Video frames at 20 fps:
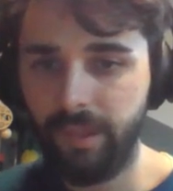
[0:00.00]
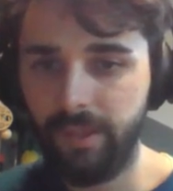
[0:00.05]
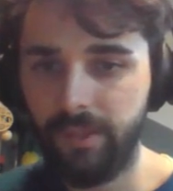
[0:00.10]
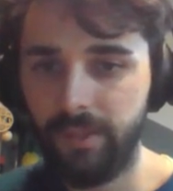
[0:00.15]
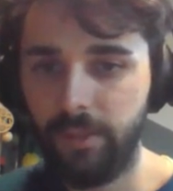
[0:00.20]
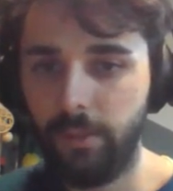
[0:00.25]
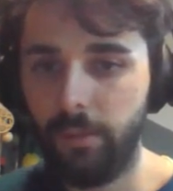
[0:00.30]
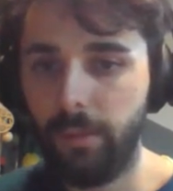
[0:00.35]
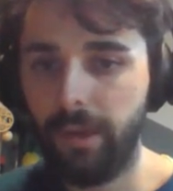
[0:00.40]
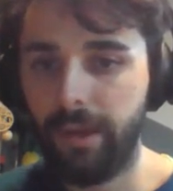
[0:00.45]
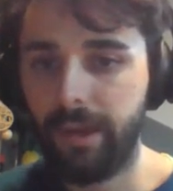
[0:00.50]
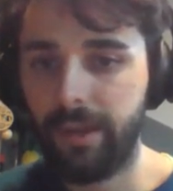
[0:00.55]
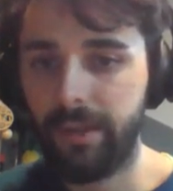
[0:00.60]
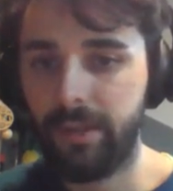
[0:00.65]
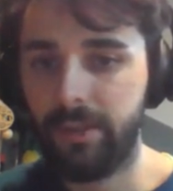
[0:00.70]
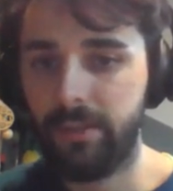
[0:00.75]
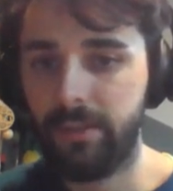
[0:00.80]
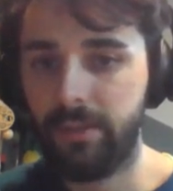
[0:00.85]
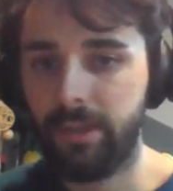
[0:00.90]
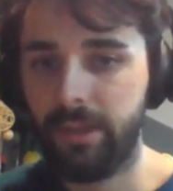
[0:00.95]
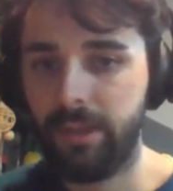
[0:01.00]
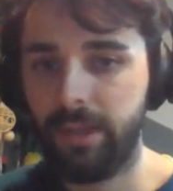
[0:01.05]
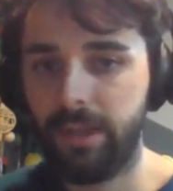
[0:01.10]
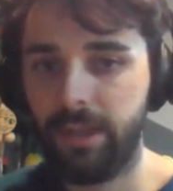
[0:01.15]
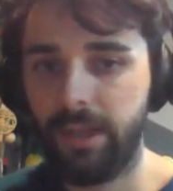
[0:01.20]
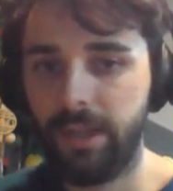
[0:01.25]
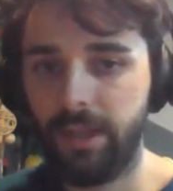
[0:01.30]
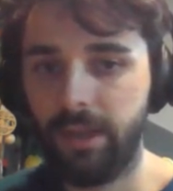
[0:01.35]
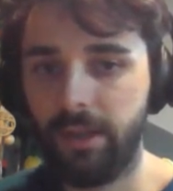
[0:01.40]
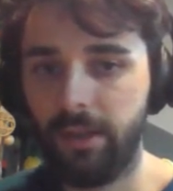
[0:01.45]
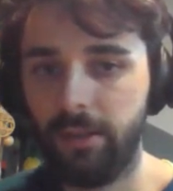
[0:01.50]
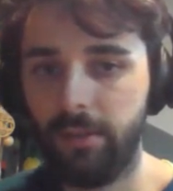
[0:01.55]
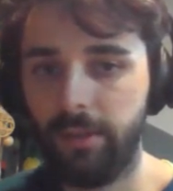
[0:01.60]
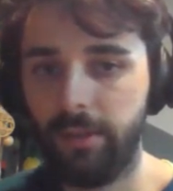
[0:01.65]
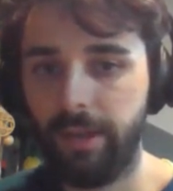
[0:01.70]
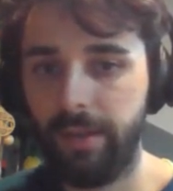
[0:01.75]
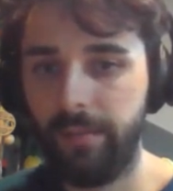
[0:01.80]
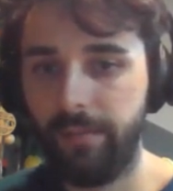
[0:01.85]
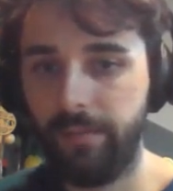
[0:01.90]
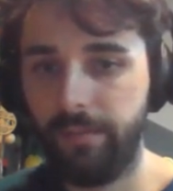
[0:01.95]
So back into the
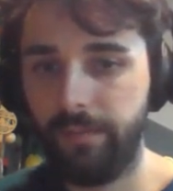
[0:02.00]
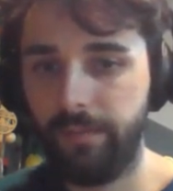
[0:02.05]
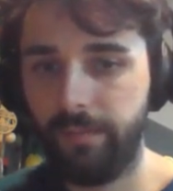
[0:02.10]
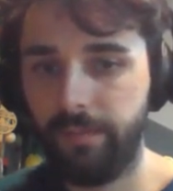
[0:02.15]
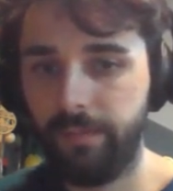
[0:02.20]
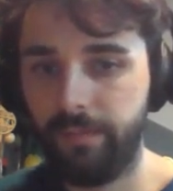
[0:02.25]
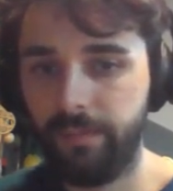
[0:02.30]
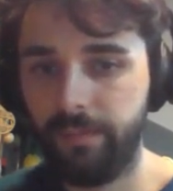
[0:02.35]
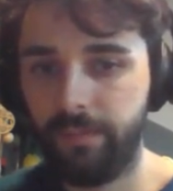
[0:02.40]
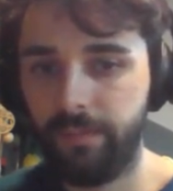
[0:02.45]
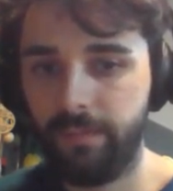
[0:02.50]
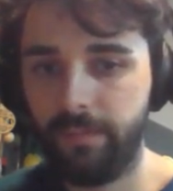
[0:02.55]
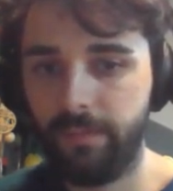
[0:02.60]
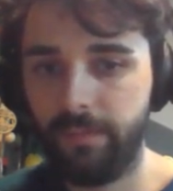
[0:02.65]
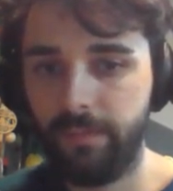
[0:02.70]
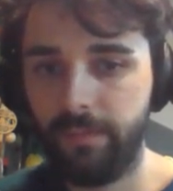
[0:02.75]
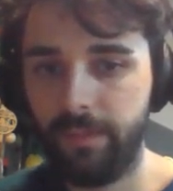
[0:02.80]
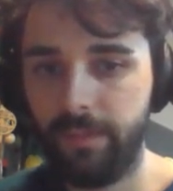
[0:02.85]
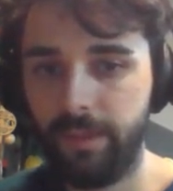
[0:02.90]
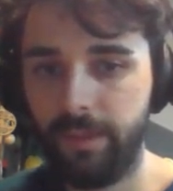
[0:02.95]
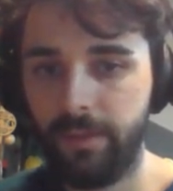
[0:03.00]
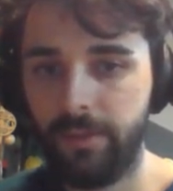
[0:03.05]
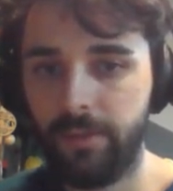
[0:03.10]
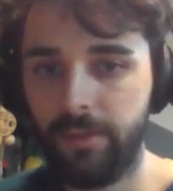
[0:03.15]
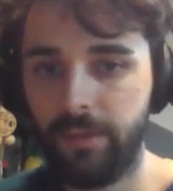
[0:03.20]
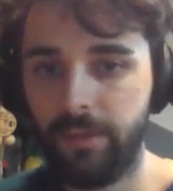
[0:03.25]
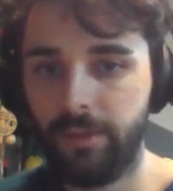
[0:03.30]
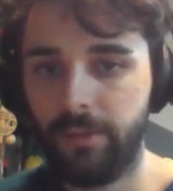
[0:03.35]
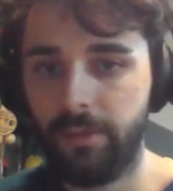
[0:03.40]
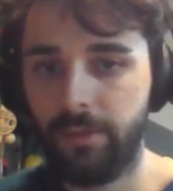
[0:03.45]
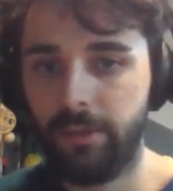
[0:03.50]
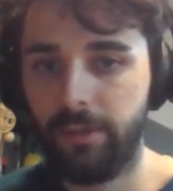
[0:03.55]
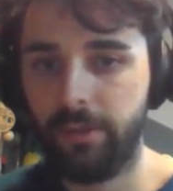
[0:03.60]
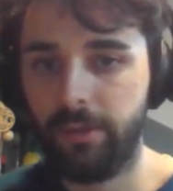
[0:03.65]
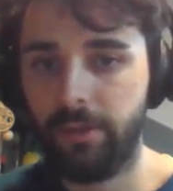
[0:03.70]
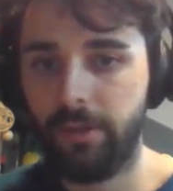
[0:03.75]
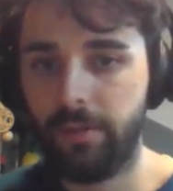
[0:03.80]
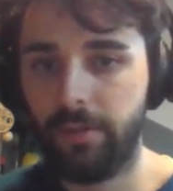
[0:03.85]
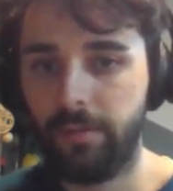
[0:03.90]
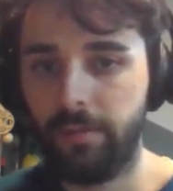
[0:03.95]
hallway, to the
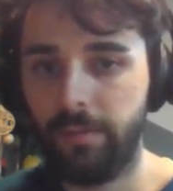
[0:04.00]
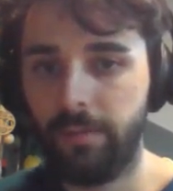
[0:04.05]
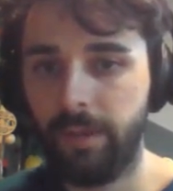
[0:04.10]
corridor.